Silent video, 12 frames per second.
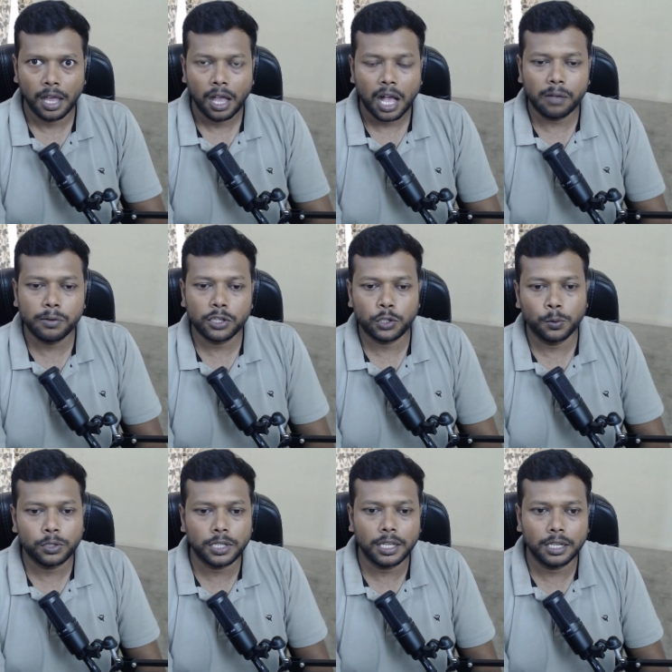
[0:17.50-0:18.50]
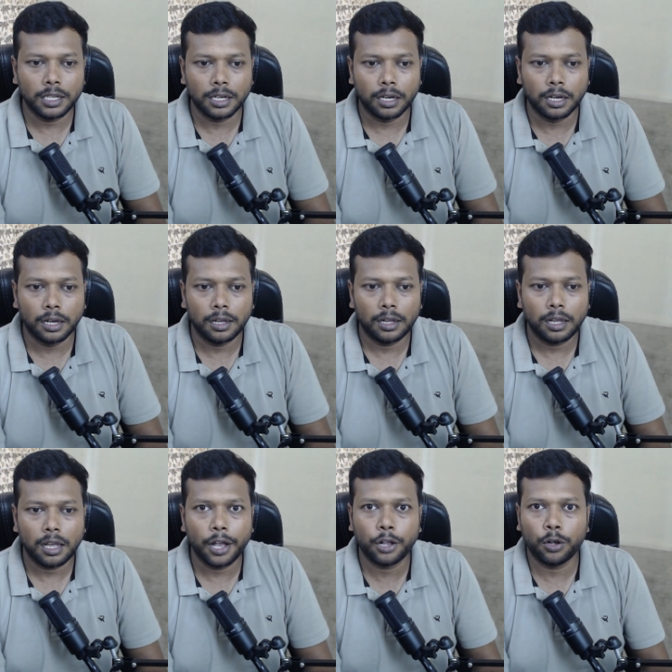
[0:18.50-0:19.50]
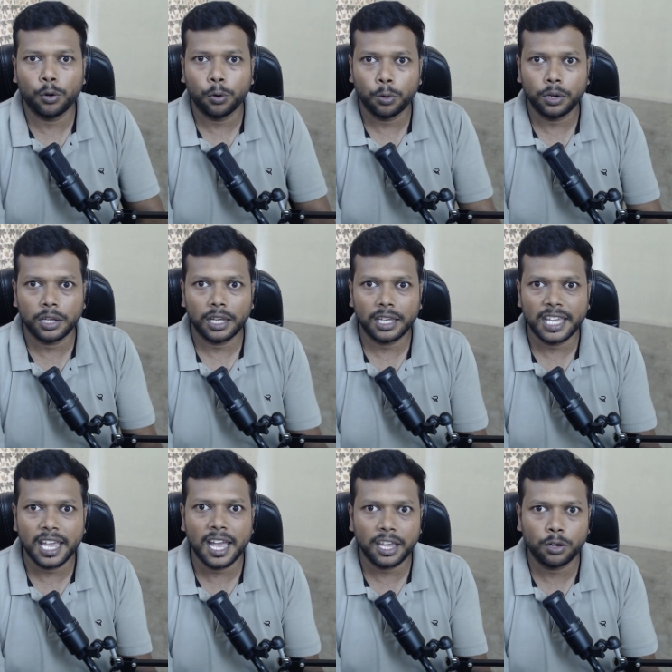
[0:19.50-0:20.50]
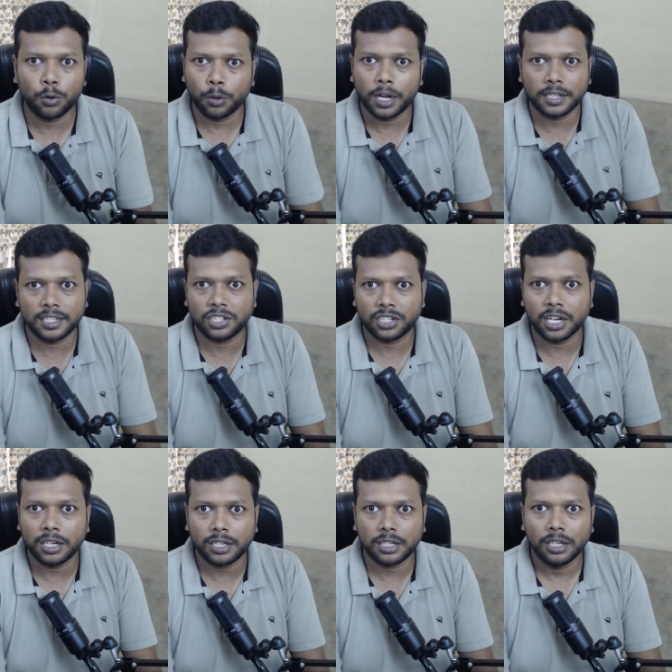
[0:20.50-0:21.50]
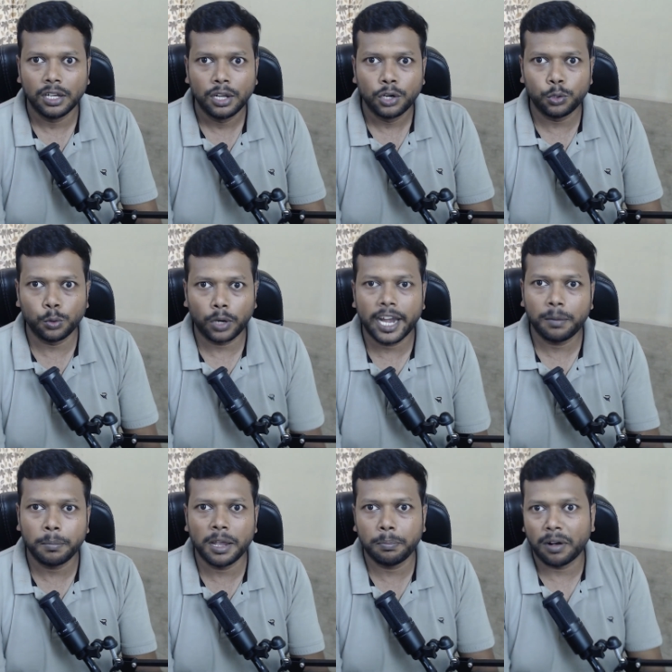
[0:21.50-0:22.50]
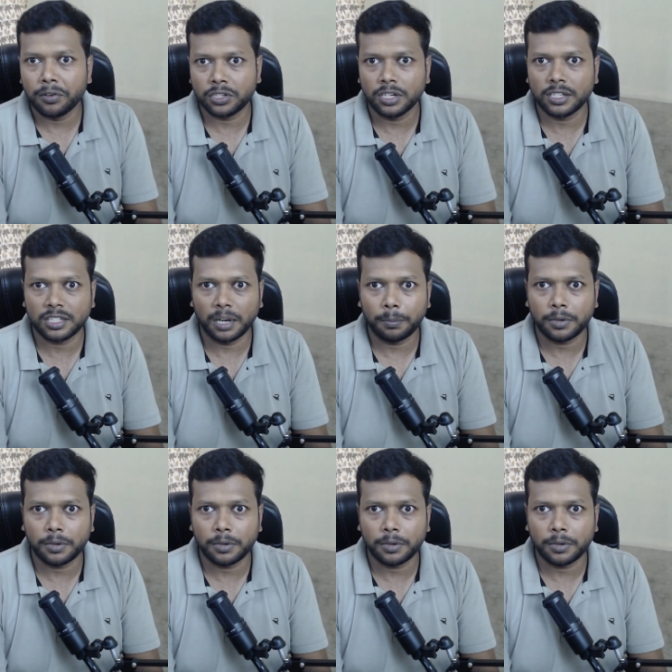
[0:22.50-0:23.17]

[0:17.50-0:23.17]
I was using uh, a code AI code assistant to write my PowerShell script.